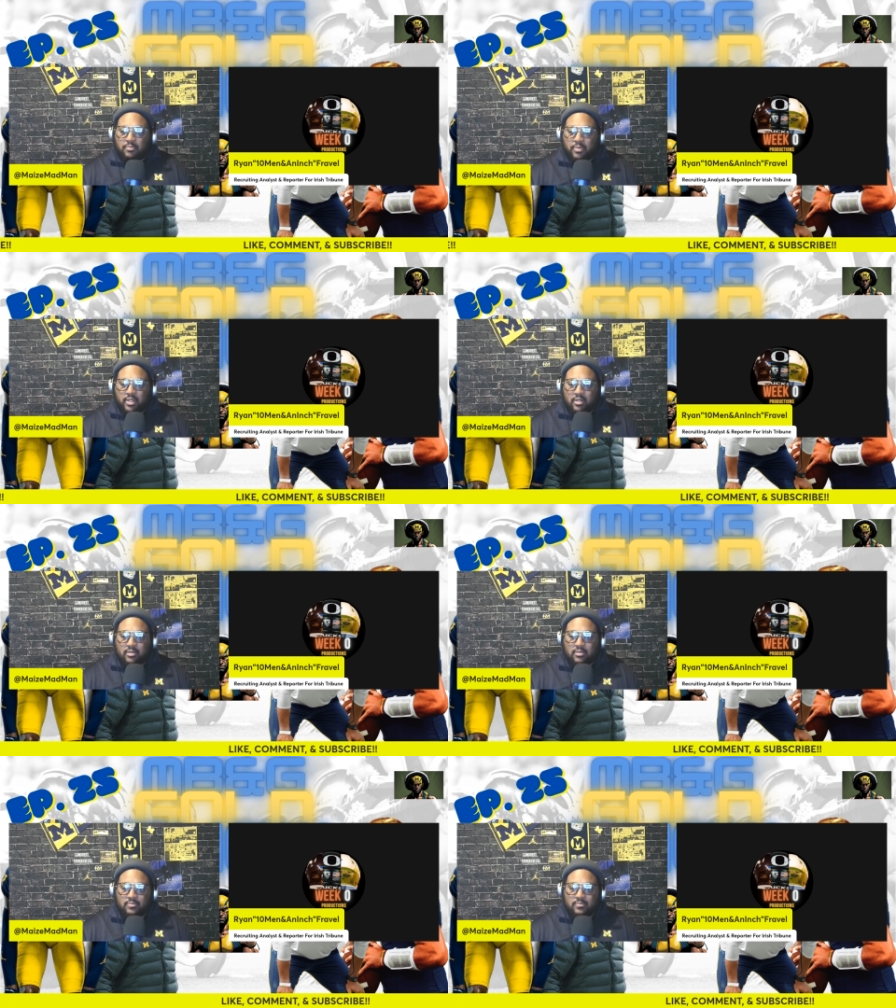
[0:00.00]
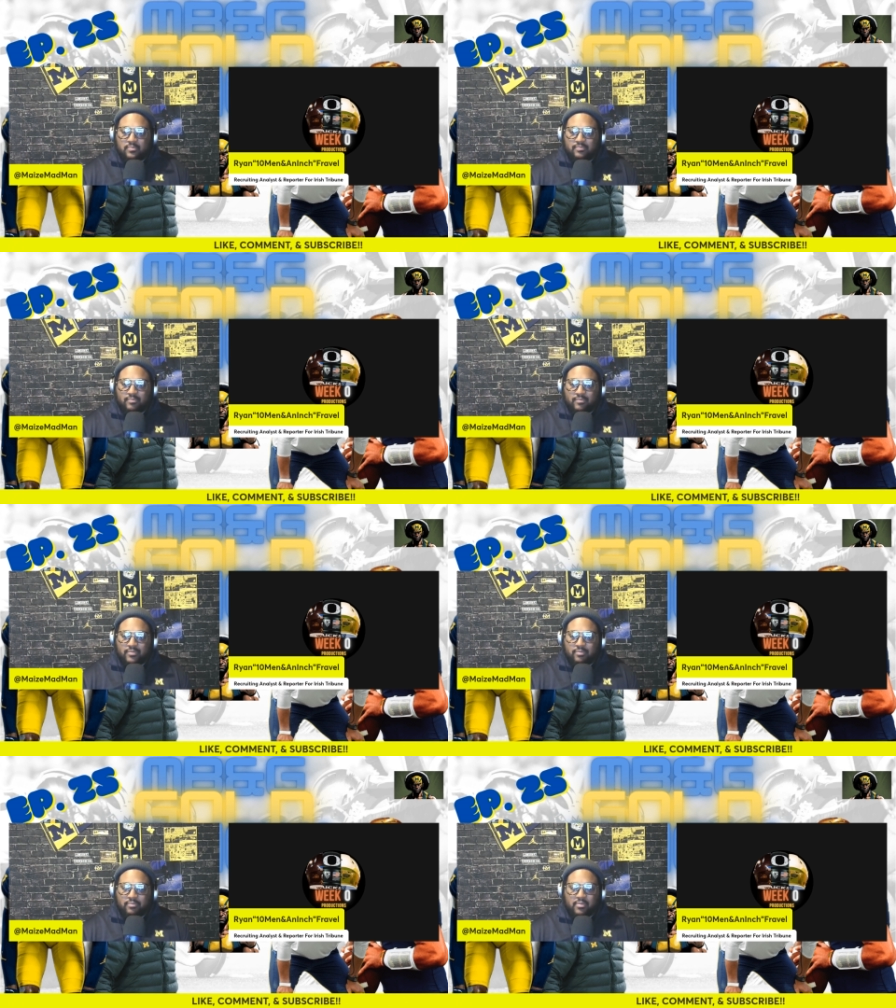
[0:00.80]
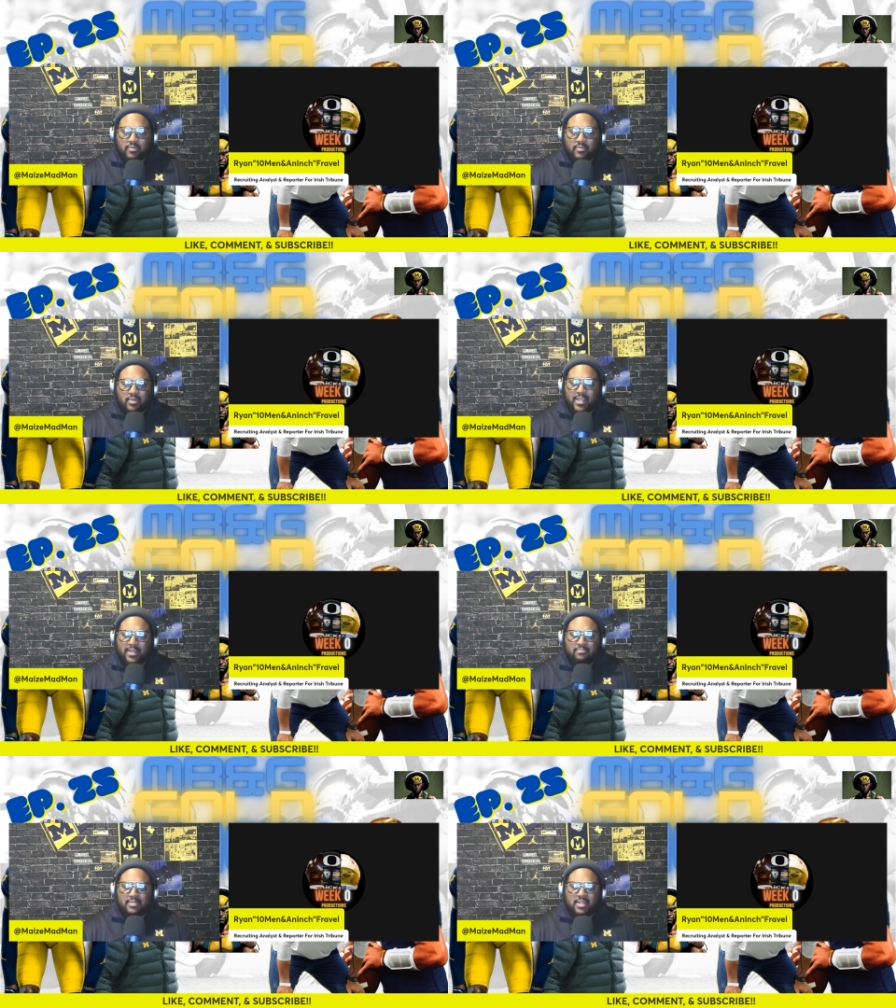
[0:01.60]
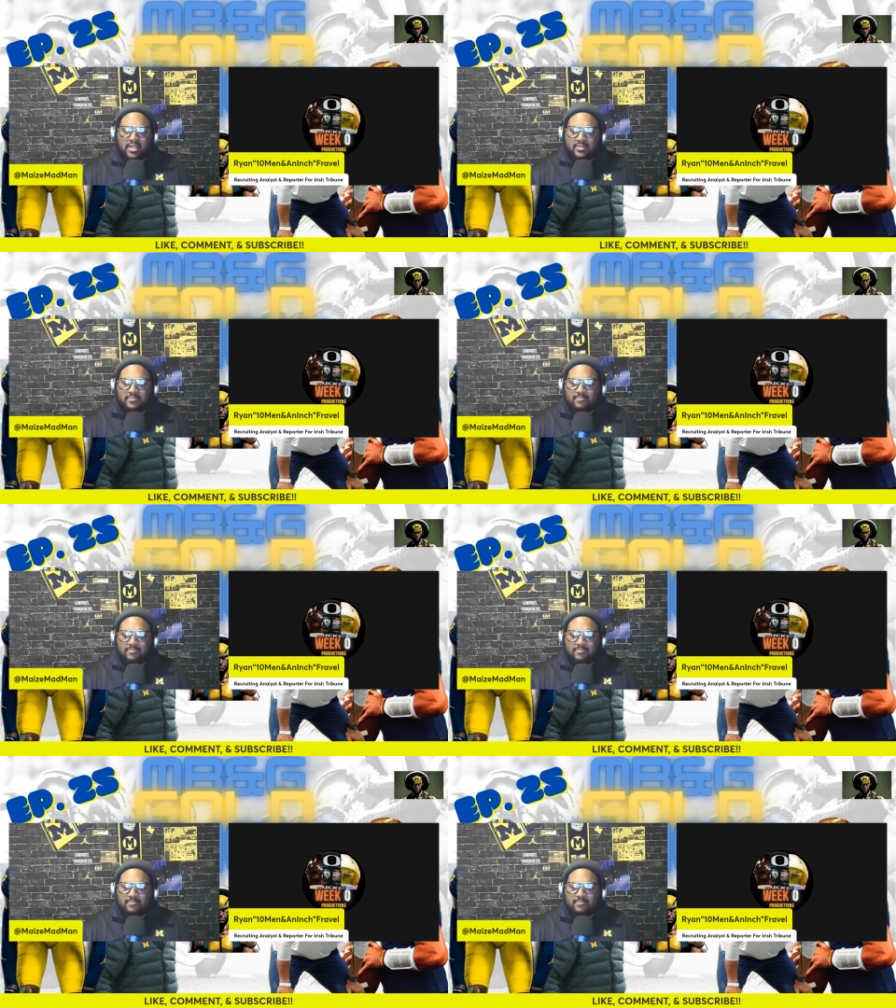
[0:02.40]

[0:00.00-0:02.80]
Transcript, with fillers: But um, yeah, nah.